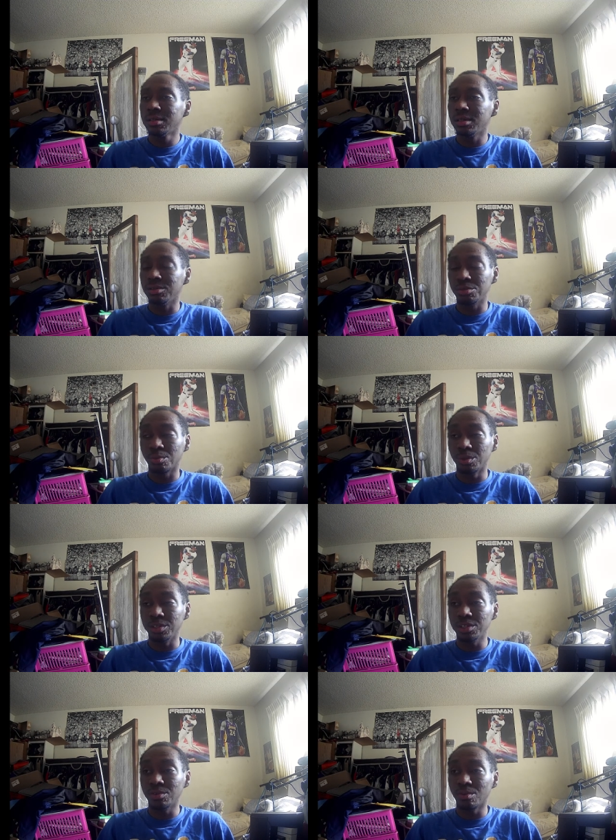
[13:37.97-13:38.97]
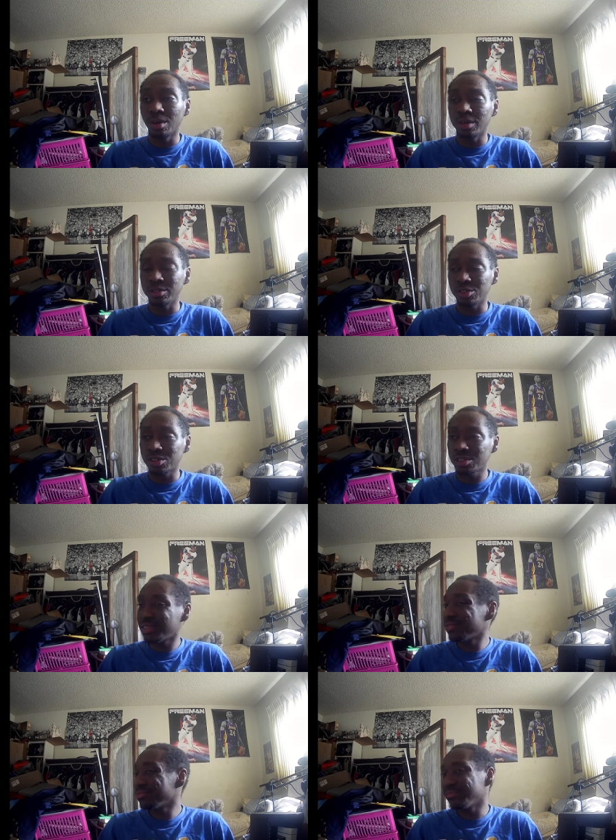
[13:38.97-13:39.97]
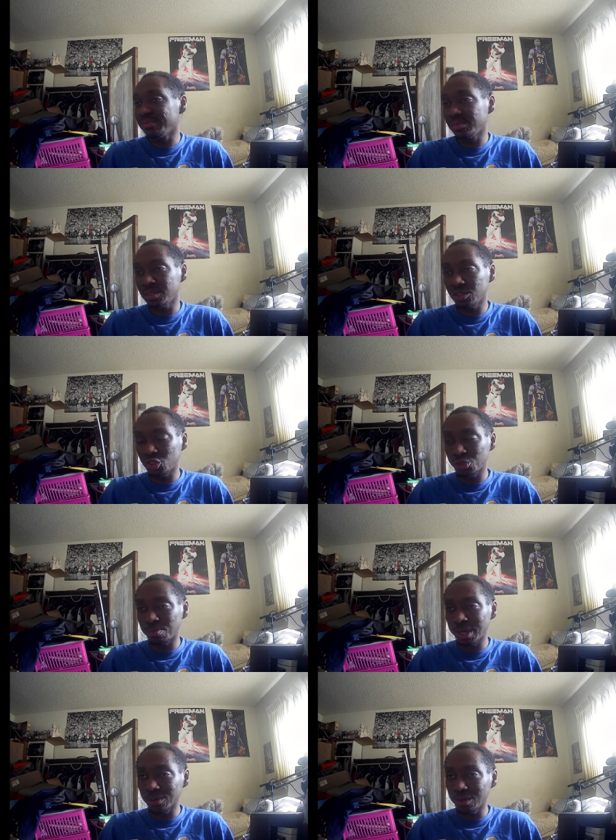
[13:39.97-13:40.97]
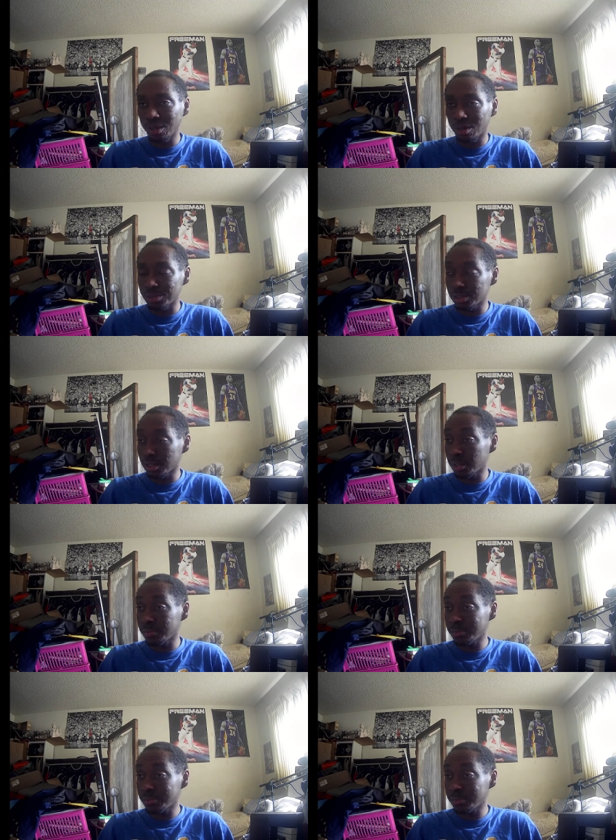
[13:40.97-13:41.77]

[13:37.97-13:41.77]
It was a really good run, just barely offside.